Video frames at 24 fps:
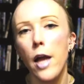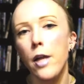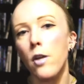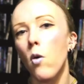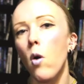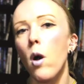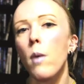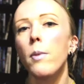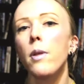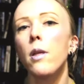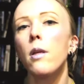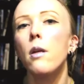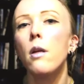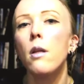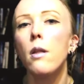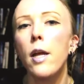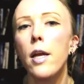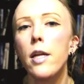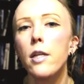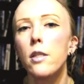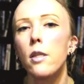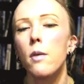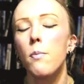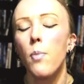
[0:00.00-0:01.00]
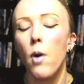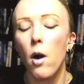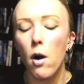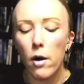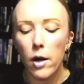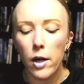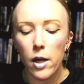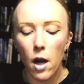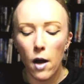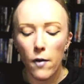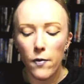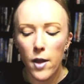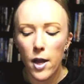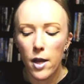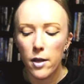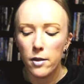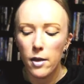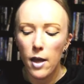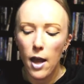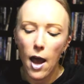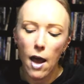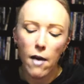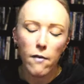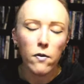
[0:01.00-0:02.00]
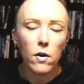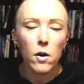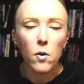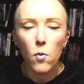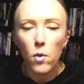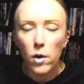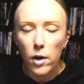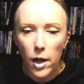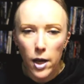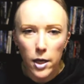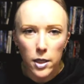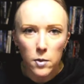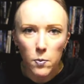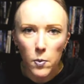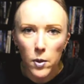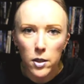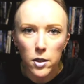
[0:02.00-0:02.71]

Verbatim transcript: I know I'm a little late to the party on this. Everyone has